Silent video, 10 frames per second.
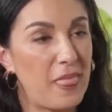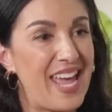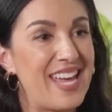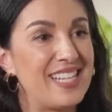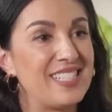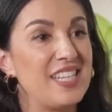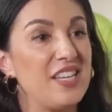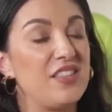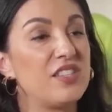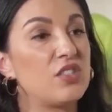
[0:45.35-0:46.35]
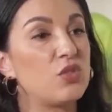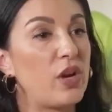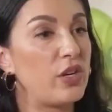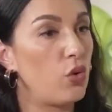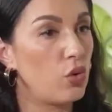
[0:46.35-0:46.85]
And this is
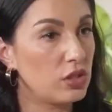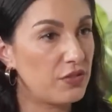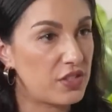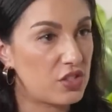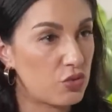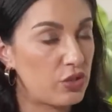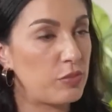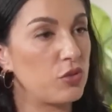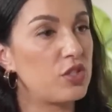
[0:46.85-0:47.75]
when all of the cerebral